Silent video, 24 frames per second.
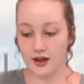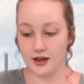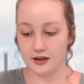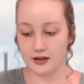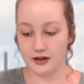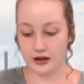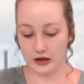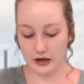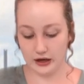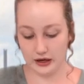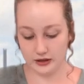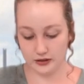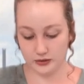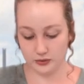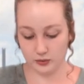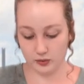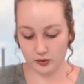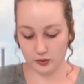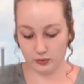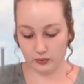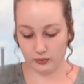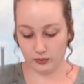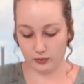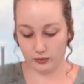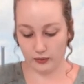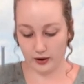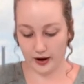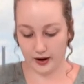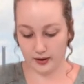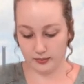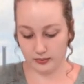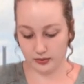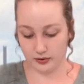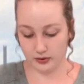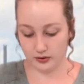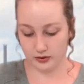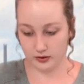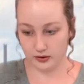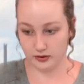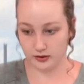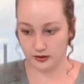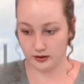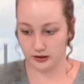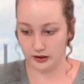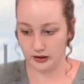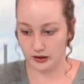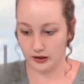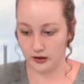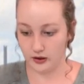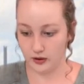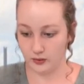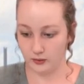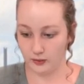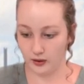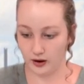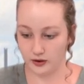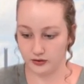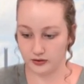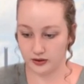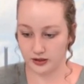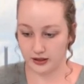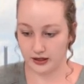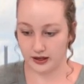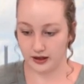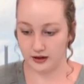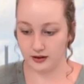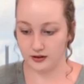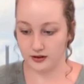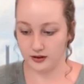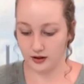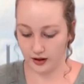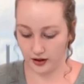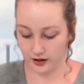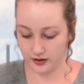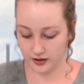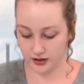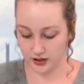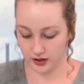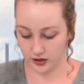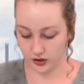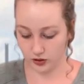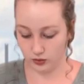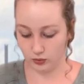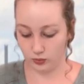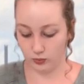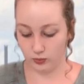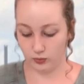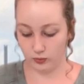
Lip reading: Now, as we wrap around the nail, I'll tell you